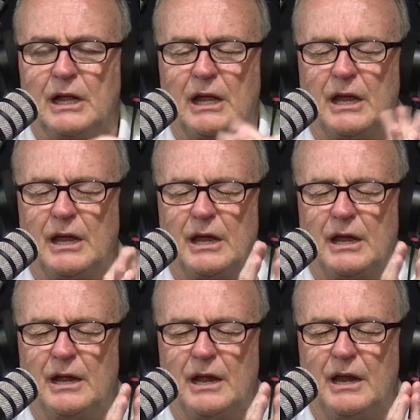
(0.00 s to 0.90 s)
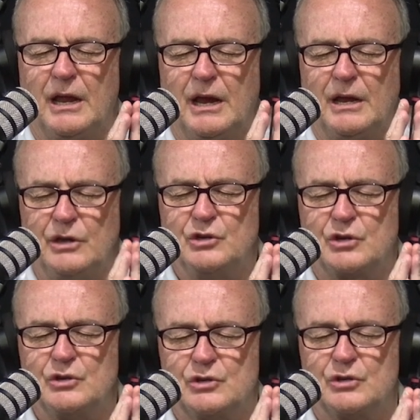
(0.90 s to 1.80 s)
it is
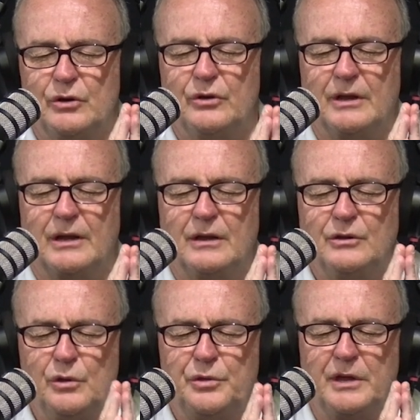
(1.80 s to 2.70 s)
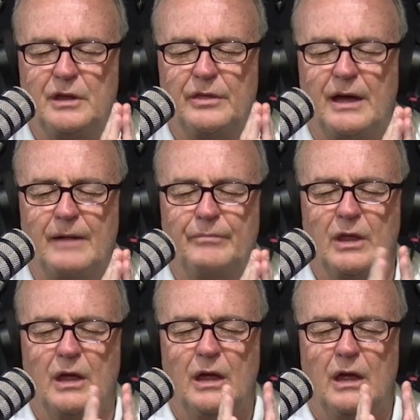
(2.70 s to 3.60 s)
concerning. You think of that.
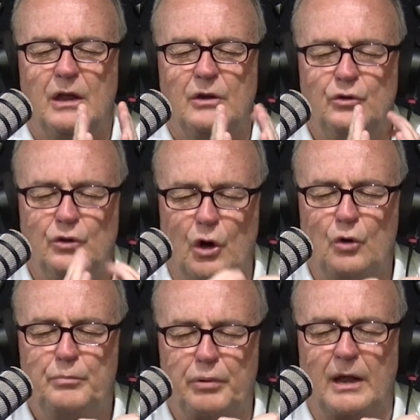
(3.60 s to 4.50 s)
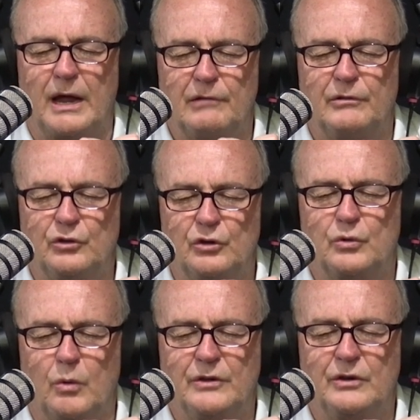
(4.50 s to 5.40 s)
No player in your
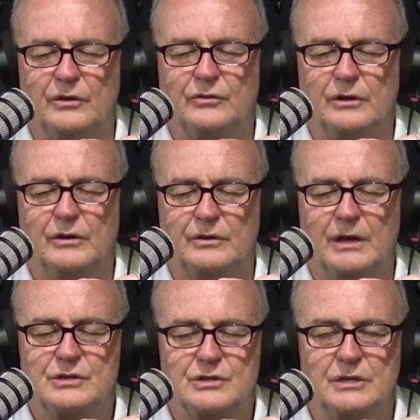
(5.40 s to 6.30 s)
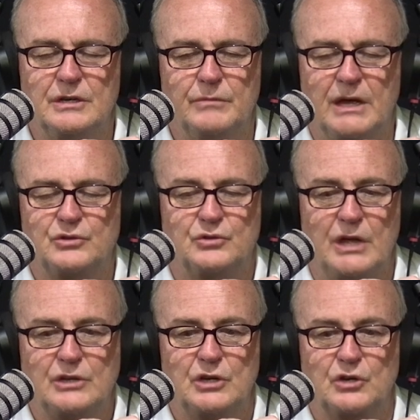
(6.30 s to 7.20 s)
20s in a test team.
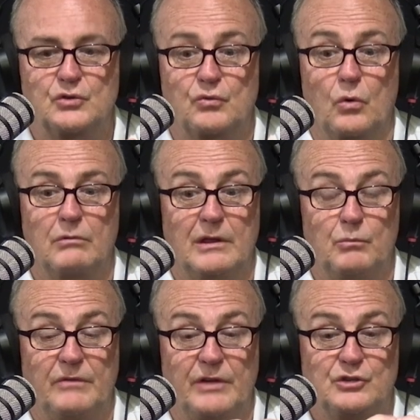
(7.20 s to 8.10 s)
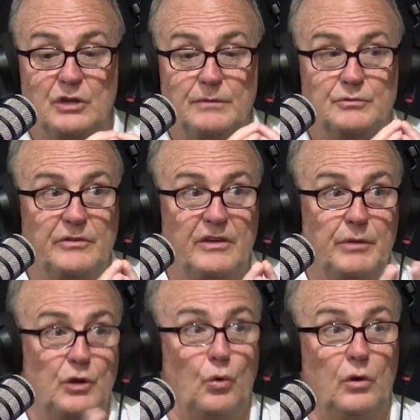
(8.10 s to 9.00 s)
That's extraordinary. We've had teams where they've
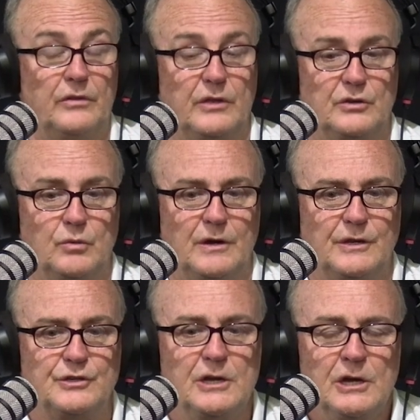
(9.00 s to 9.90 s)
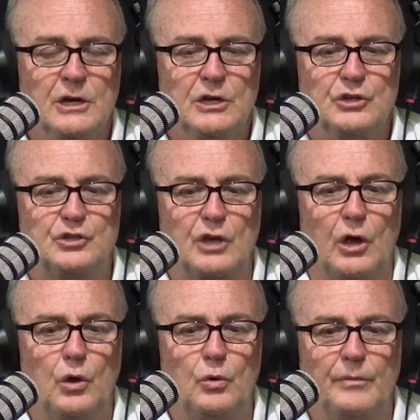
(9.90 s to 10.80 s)
been all in their 20s.
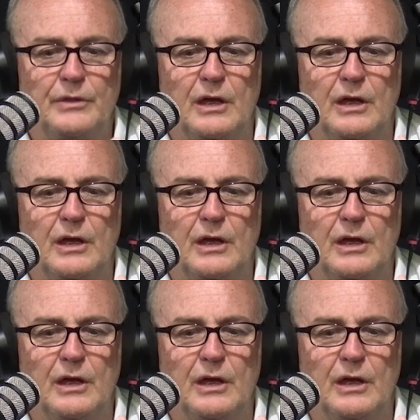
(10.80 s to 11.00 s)
So